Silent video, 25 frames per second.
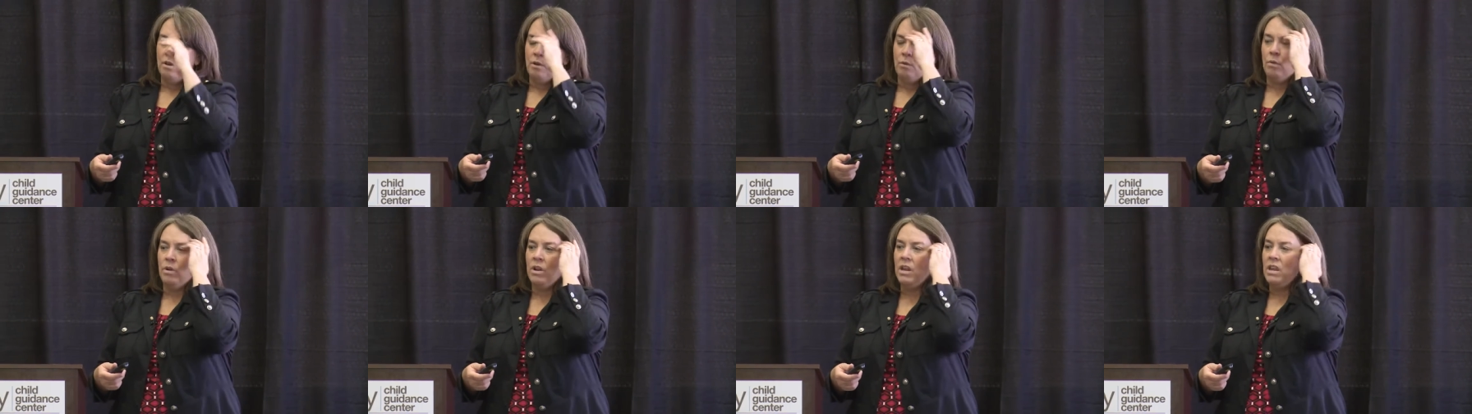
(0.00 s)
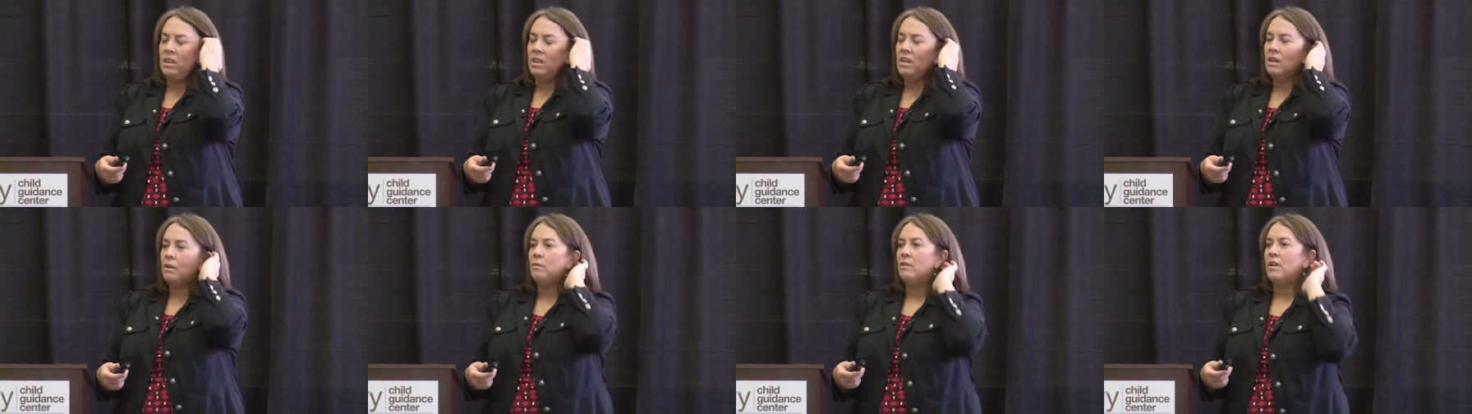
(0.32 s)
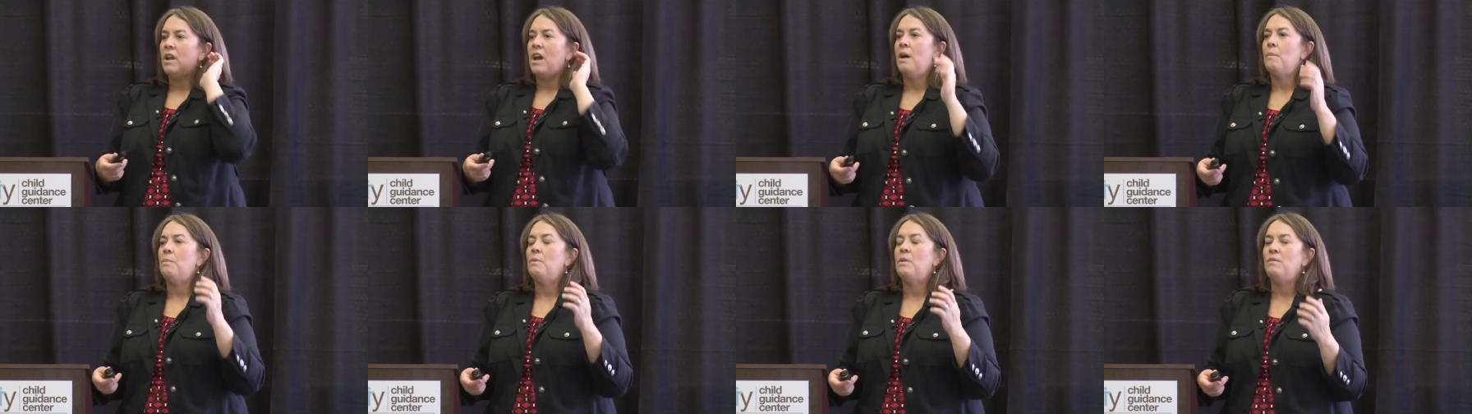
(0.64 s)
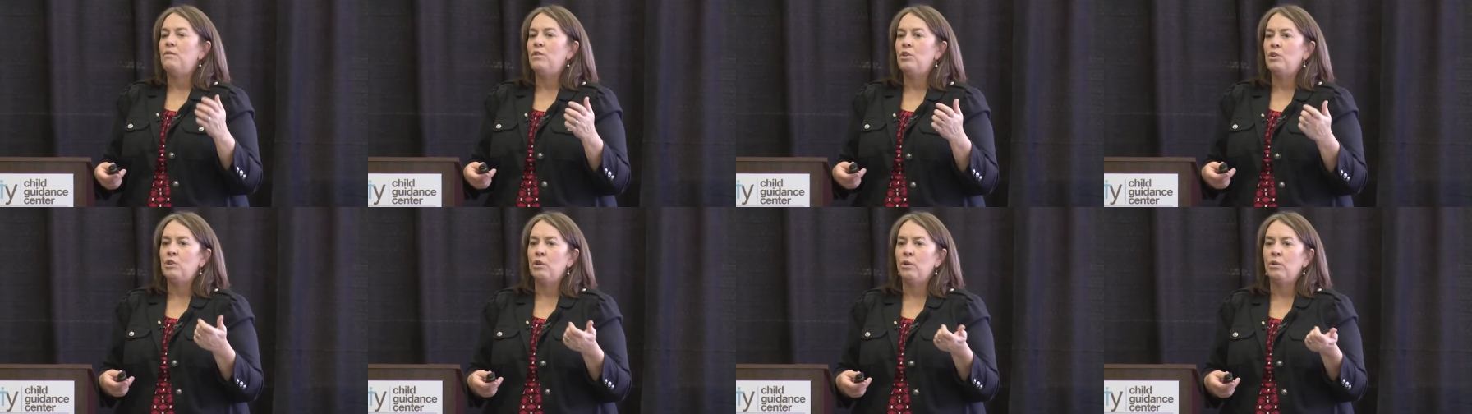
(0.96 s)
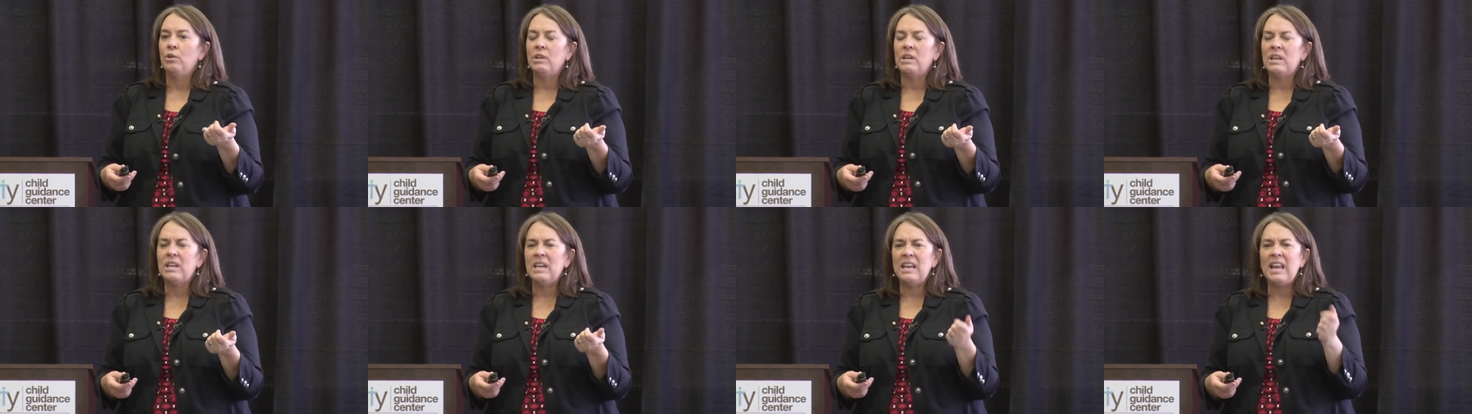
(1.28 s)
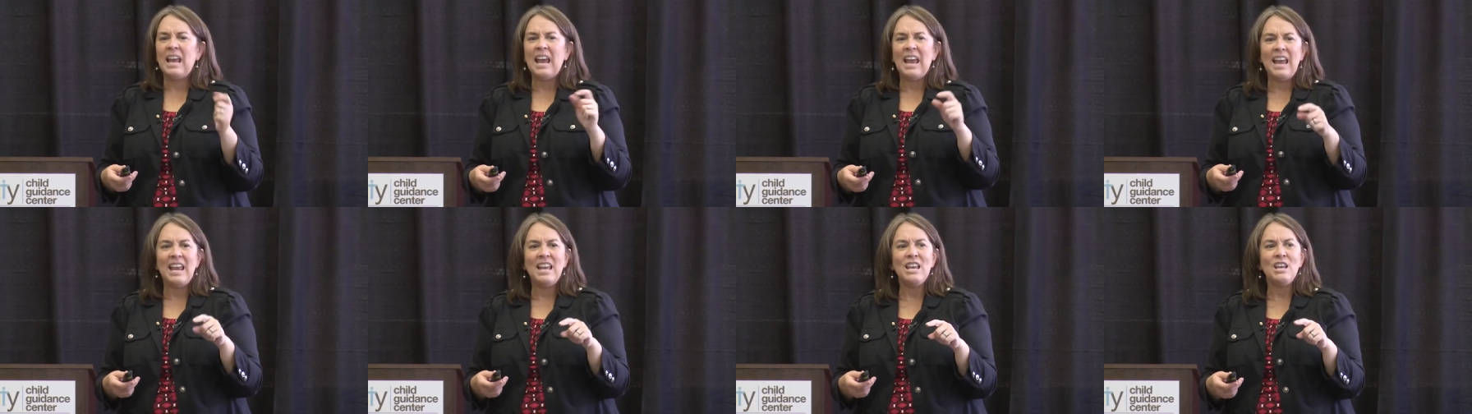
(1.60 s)
what do you think would happen if you told a kid,
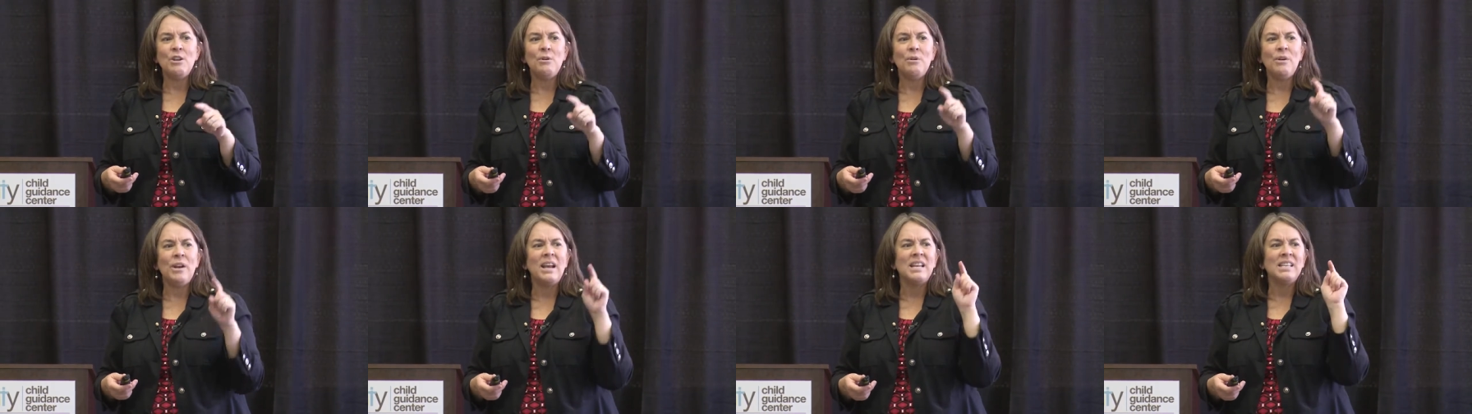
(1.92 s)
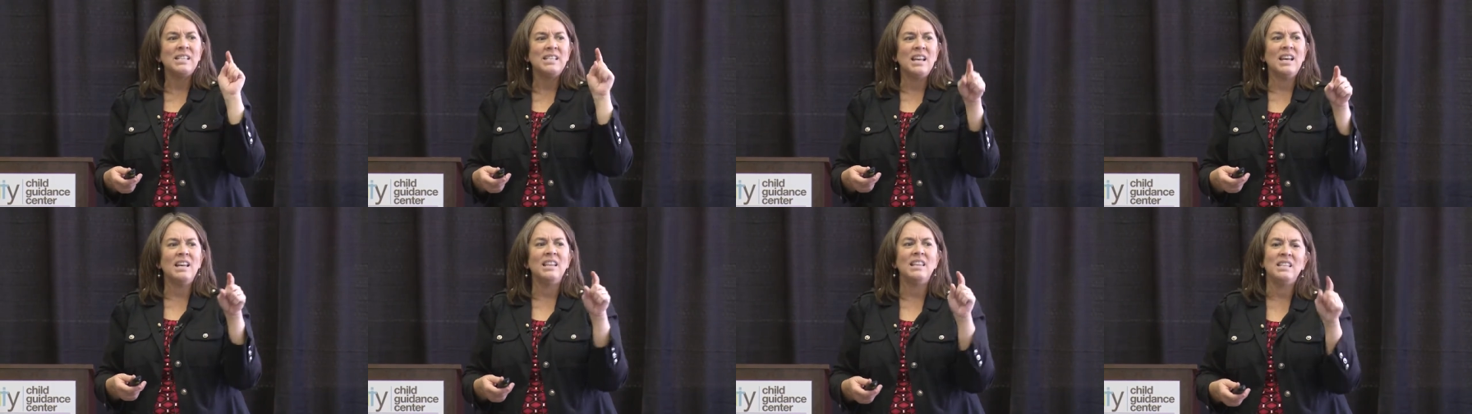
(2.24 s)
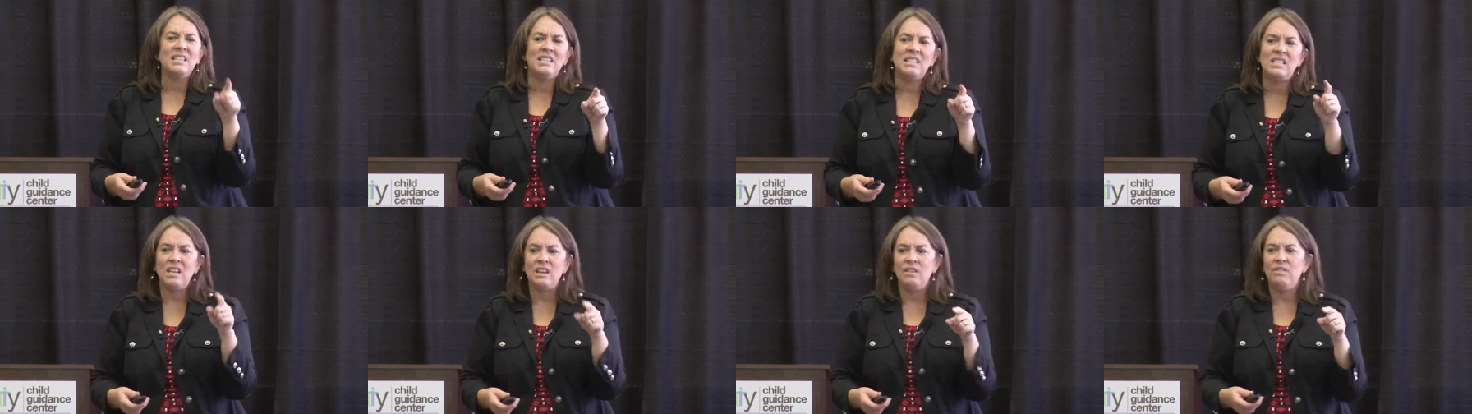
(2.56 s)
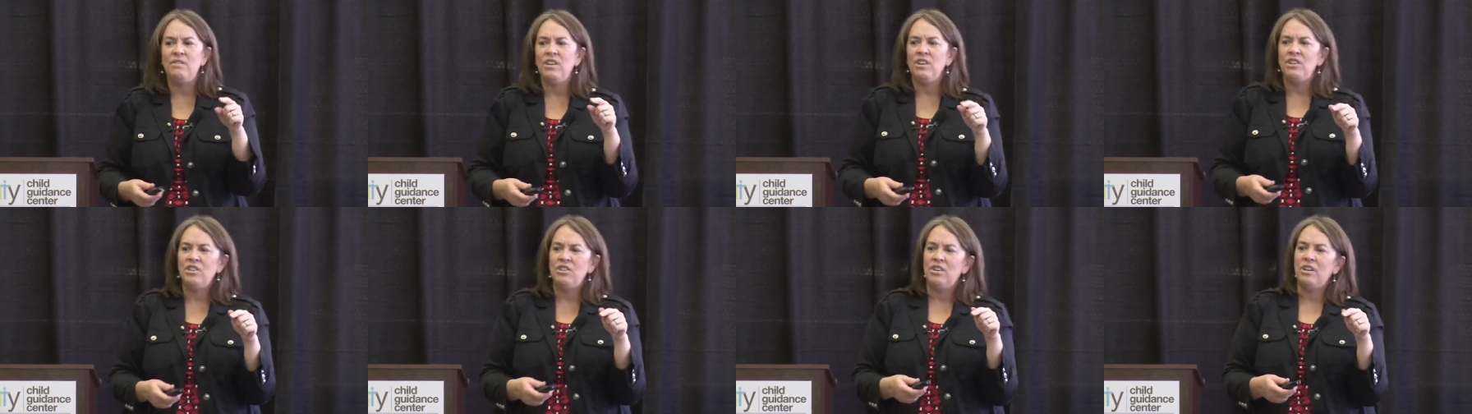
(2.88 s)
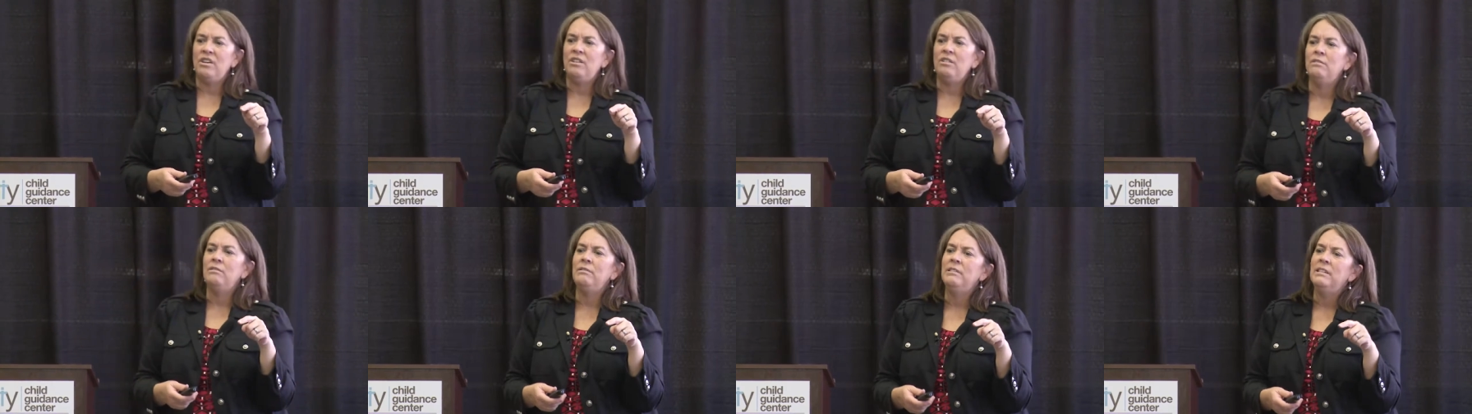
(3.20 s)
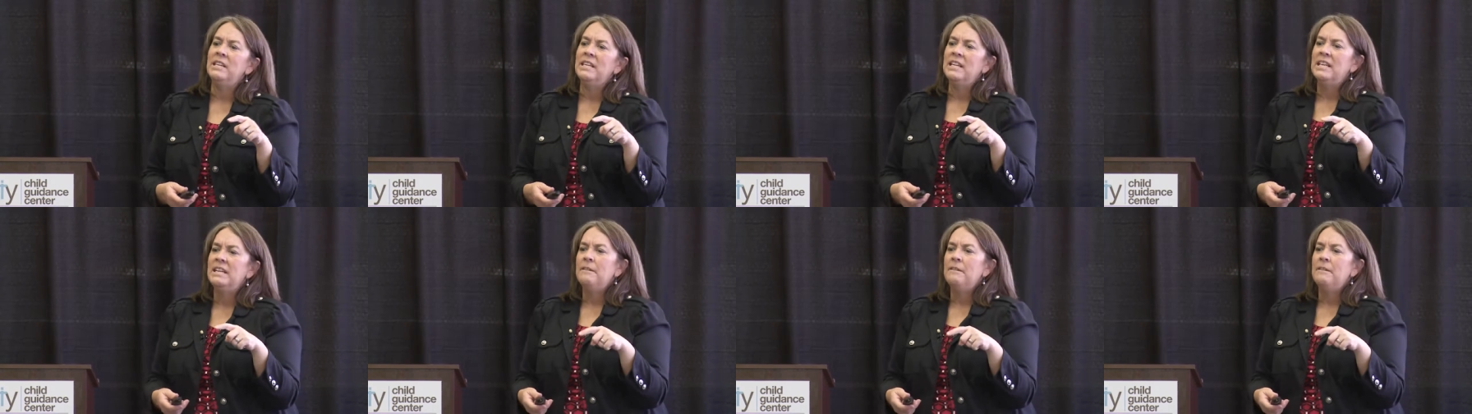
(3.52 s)
hey, you know what, I saw this T V show